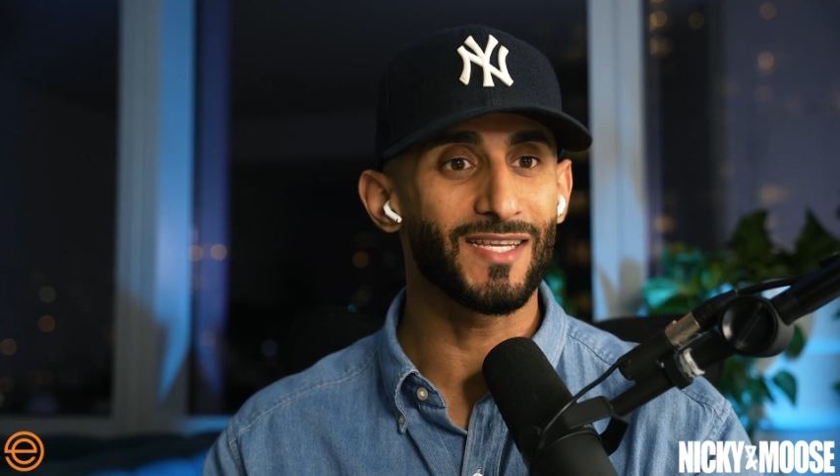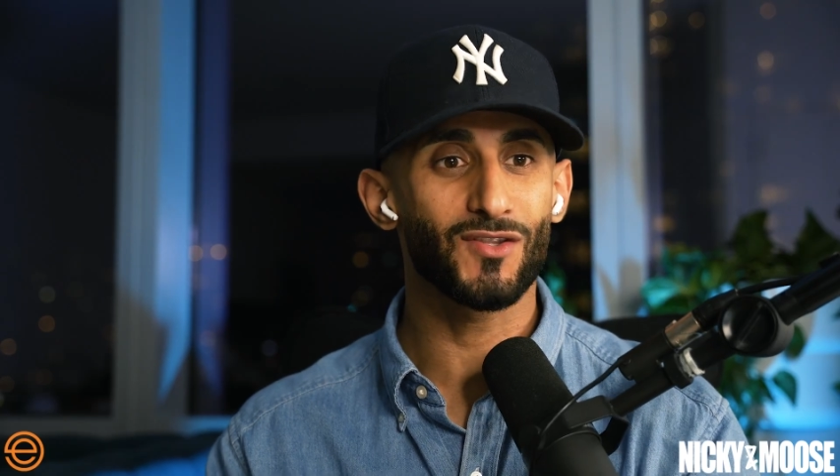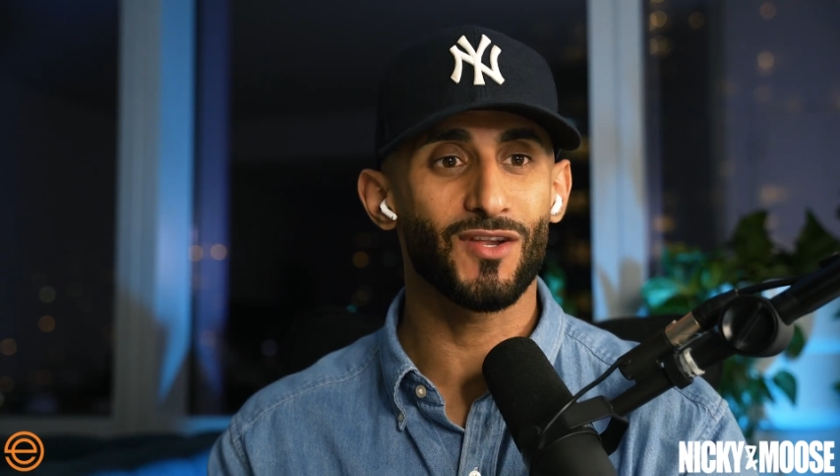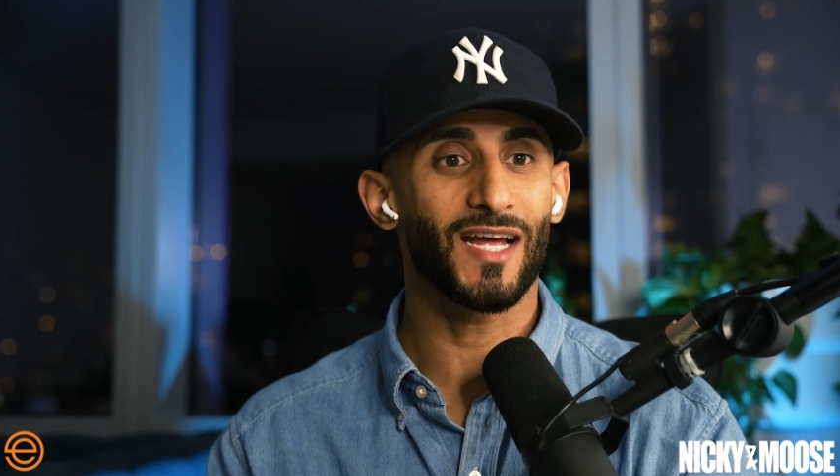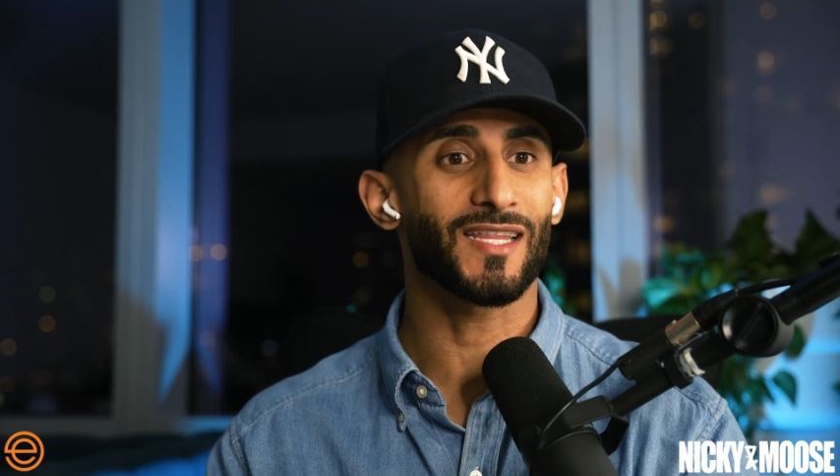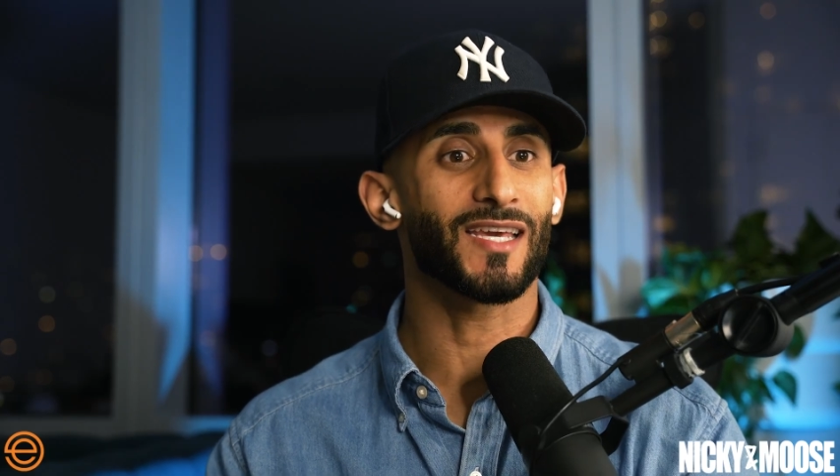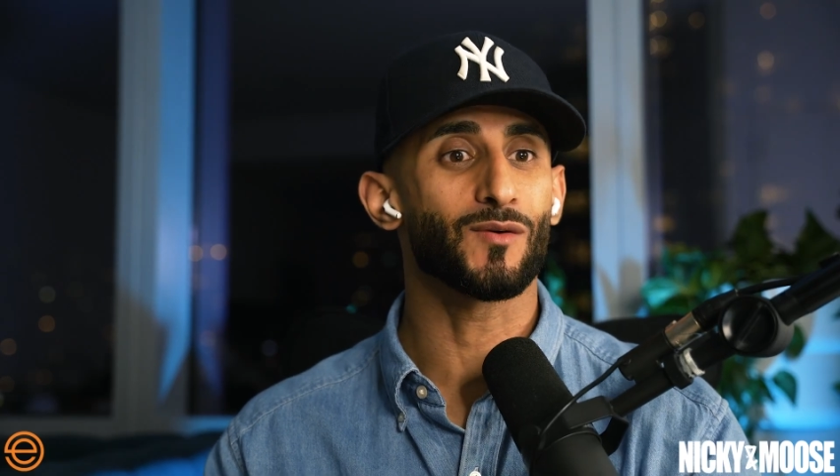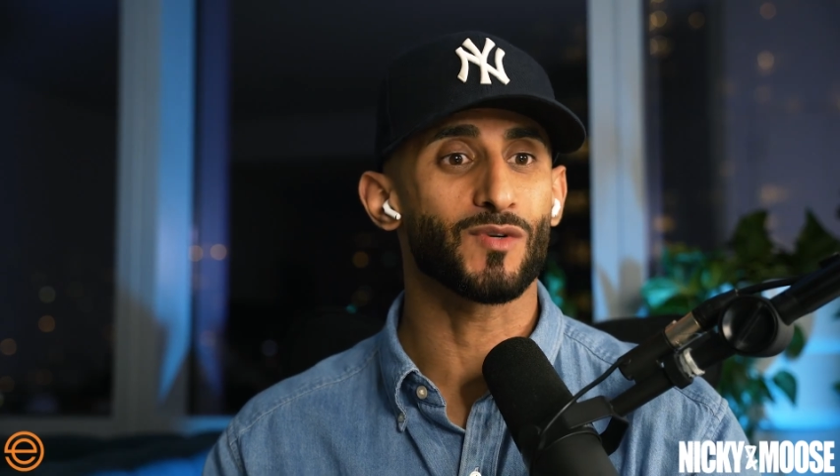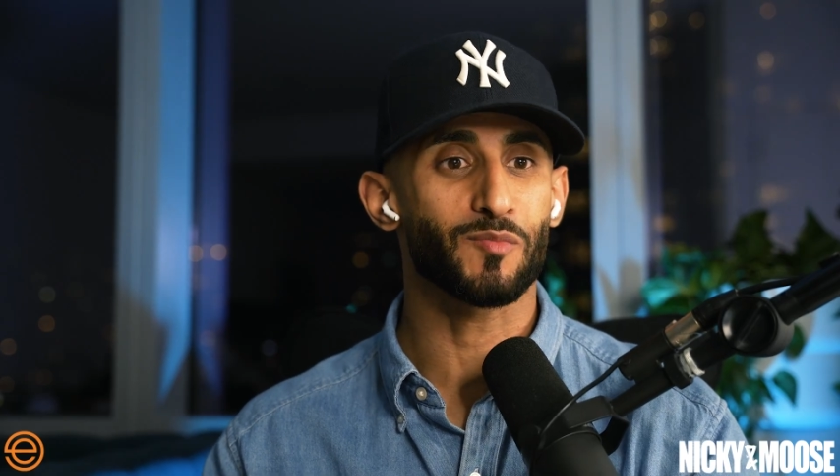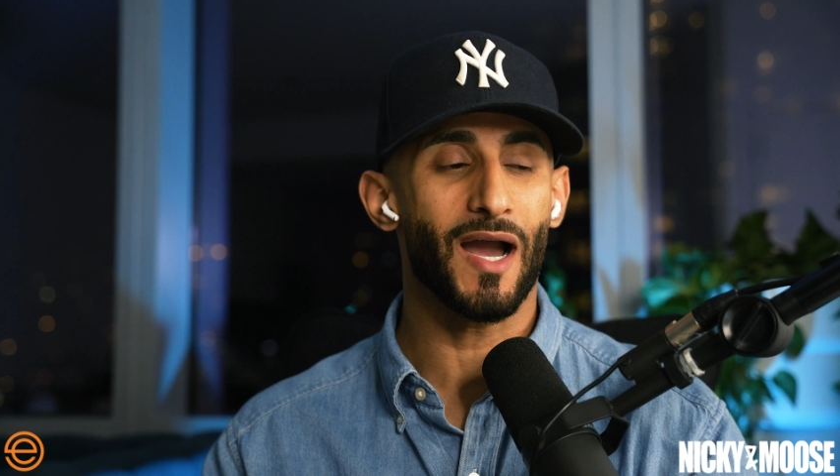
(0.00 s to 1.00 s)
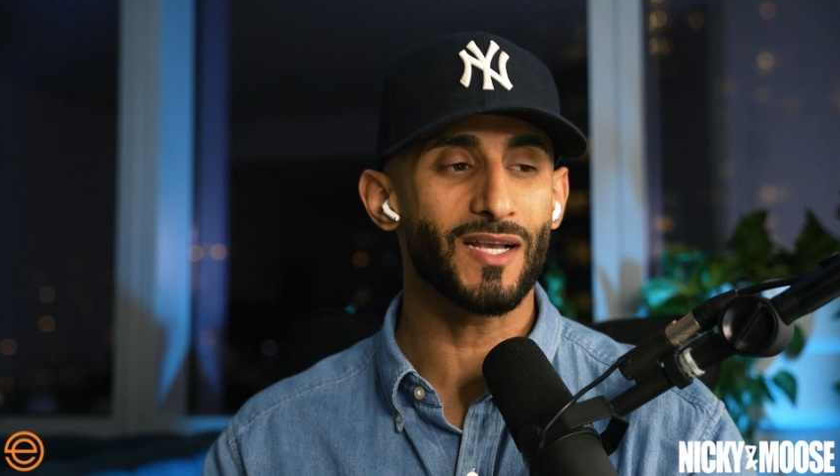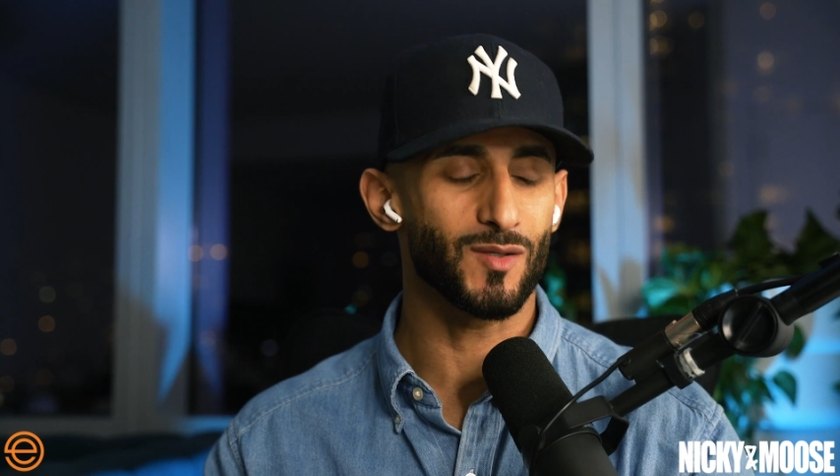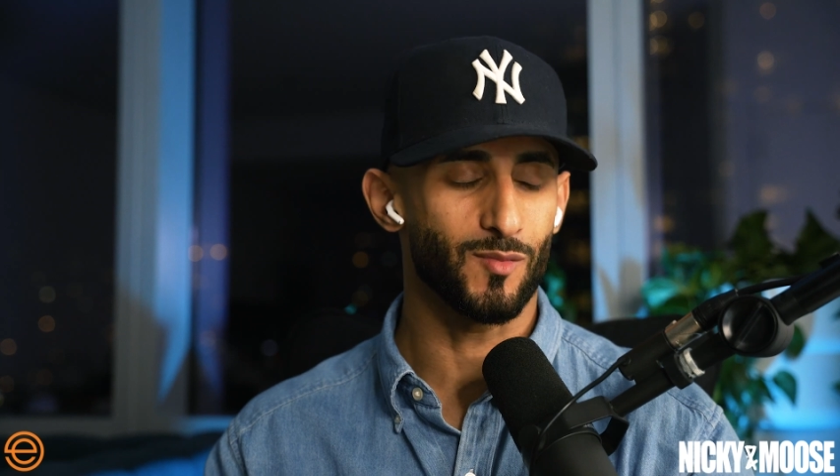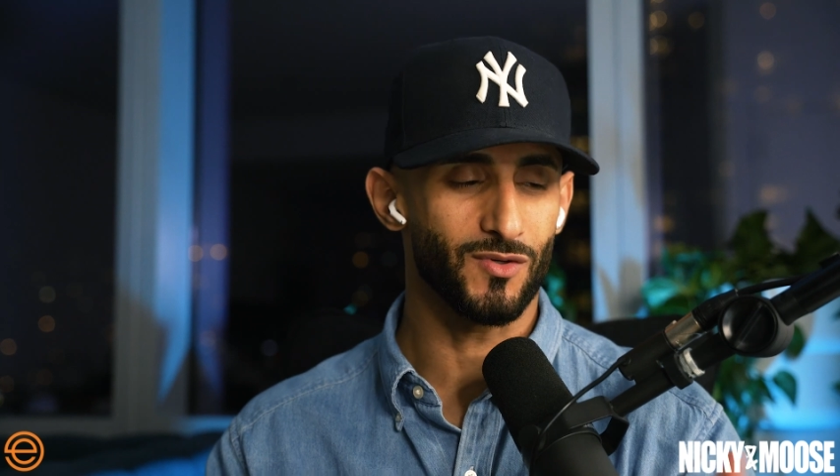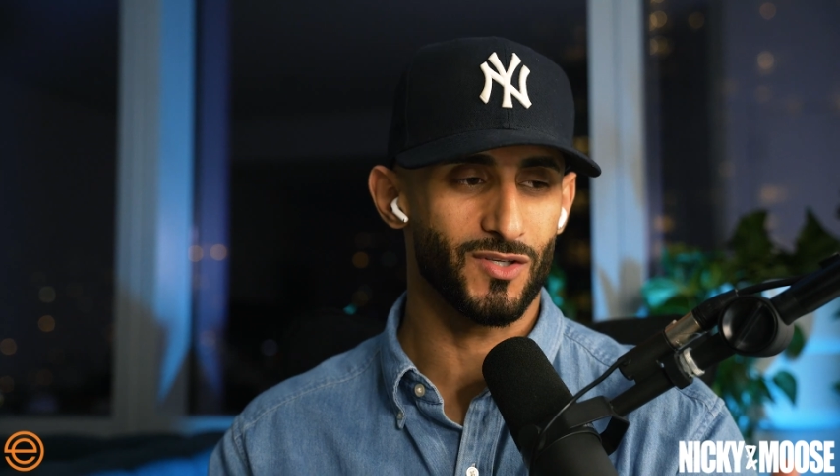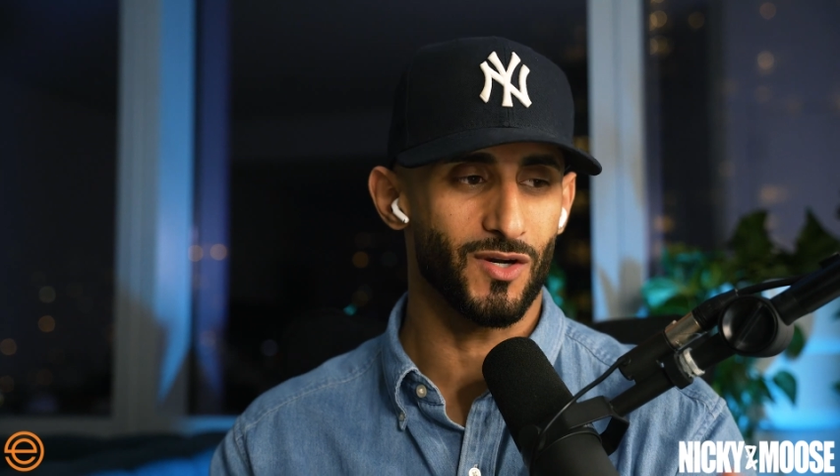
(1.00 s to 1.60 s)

Neither did I think it was possible.